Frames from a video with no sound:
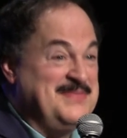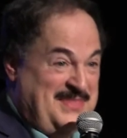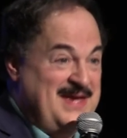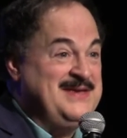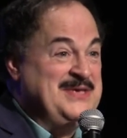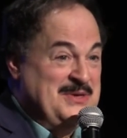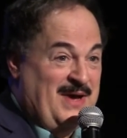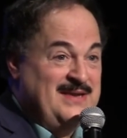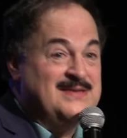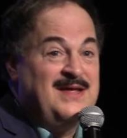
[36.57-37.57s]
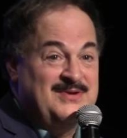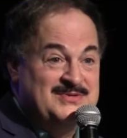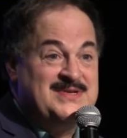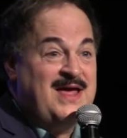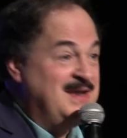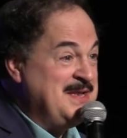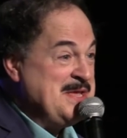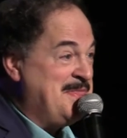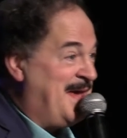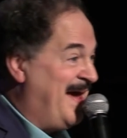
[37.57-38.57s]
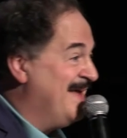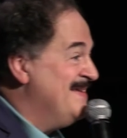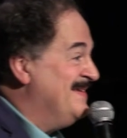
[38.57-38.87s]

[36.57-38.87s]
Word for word: Thank you. I didn't understand any of that.